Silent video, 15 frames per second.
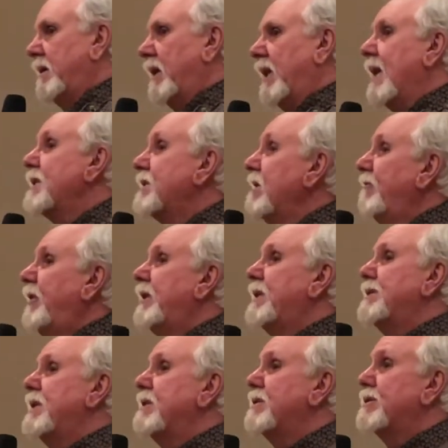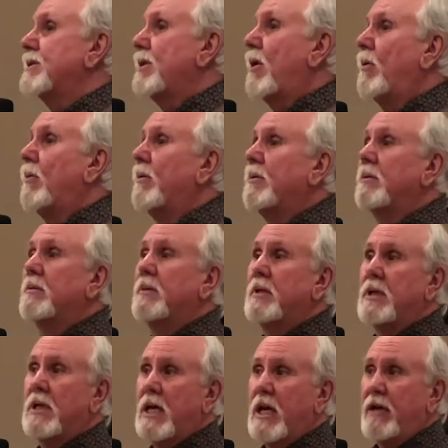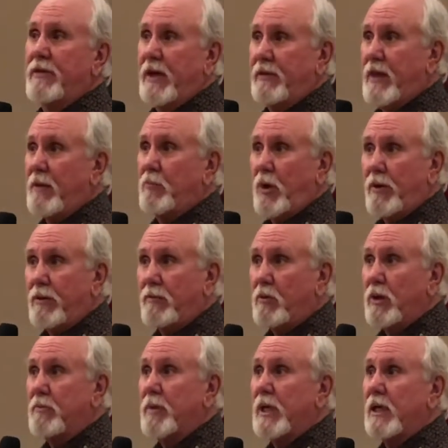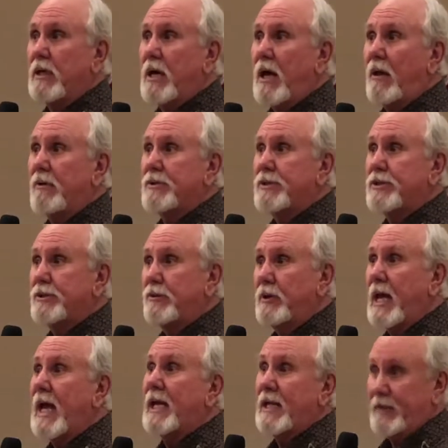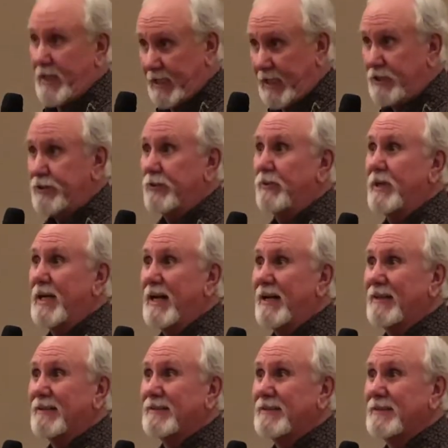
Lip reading: Less than 50 cents a soul. You think that brother with $1 million is doing? How do you think he's doing now?